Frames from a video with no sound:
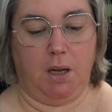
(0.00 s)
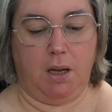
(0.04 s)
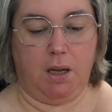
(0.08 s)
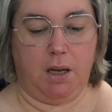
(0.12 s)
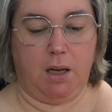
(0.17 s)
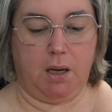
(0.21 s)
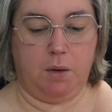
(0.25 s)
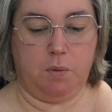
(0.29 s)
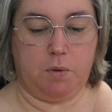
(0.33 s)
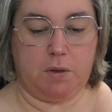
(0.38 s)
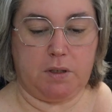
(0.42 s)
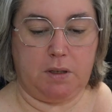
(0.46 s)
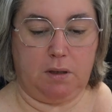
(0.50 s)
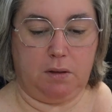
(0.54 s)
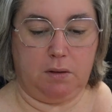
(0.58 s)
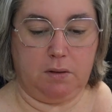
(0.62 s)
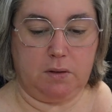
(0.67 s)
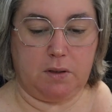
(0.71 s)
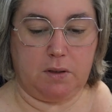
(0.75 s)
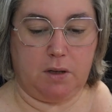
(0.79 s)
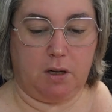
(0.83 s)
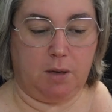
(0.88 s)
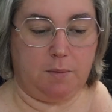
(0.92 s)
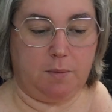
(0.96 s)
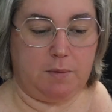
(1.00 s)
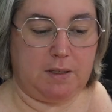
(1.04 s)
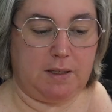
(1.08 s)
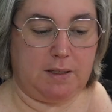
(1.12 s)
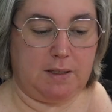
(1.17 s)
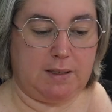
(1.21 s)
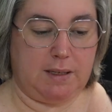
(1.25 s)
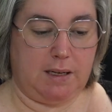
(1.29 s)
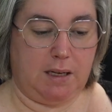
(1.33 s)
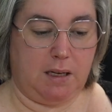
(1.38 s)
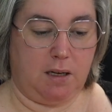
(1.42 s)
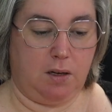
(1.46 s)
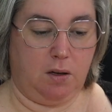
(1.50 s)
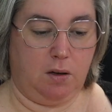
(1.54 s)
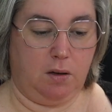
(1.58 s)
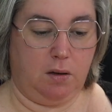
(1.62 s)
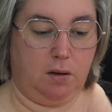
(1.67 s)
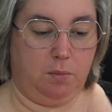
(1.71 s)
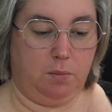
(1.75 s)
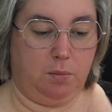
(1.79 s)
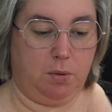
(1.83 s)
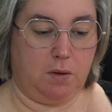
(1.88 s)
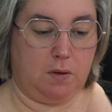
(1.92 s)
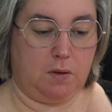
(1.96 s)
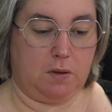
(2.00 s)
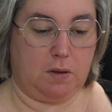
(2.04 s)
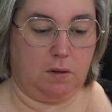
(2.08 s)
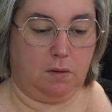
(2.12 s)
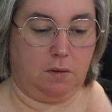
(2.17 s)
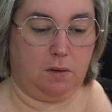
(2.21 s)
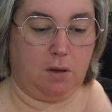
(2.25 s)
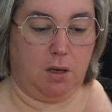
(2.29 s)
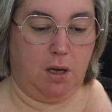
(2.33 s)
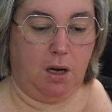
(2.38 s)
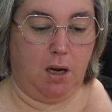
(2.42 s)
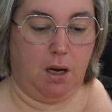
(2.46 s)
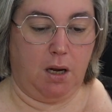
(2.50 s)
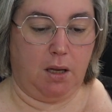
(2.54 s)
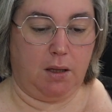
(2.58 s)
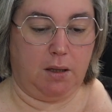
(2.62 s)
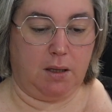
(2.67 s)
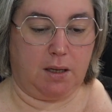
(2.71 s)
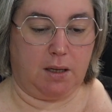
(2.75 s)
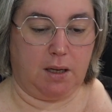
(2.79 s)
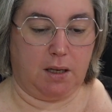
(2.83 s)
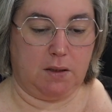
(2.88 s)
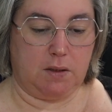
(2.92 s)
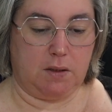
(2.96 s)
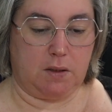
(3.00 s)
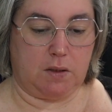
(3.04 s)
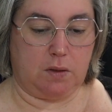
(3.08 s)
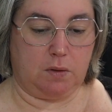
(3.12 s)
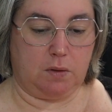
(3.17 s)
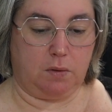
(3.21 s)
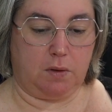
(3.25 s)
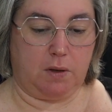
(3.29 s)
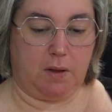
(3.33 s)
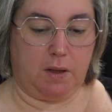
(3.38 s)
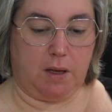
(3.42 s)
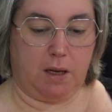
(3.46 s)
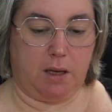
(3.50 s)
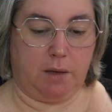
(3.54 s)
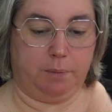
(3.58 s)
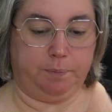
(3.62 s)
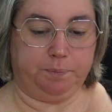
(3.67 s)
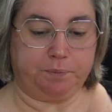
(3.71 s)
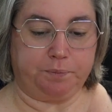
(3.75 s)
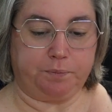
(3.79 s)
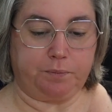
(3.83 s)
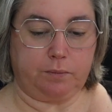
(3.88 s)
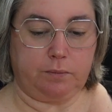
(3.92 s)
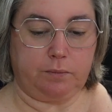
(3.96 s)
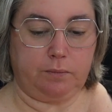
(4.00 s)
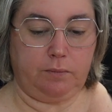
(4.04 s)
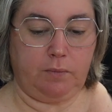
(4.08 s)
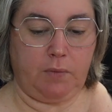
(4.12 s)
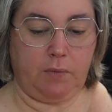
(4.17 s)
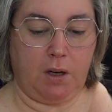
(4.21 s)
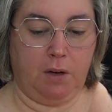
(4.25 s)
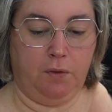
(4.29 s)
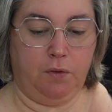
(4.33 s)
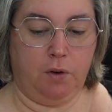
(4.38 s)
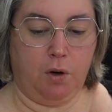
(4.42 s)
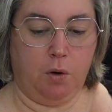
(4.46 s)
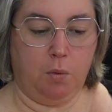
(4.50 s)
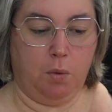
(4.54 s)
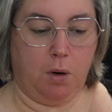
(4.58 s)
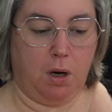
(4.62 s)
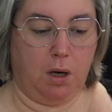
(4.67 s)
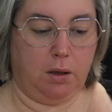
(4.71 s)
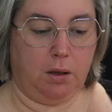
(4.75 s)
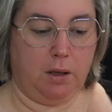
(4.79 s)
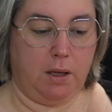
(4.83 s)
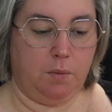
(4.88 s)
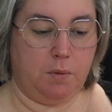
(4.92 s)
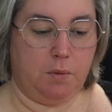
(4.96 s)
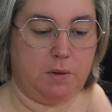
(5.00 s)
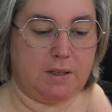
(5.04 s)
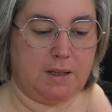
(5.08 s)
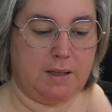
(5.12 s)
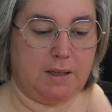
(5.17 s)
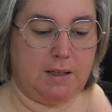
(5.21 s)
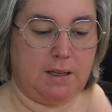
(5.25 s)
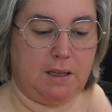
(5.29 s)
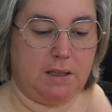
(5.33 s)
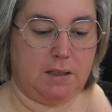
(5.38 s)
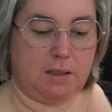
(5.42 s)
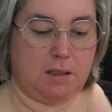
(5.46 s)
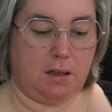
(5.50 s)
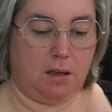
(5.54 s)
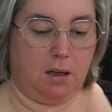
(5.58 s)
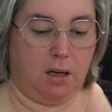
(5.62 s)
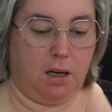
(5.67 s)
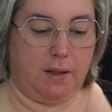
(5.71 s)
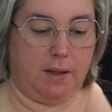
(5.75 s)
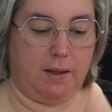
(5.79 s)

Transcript: It was a long time since he had heard birdsong. The guns saw to that. For a while he was content to lie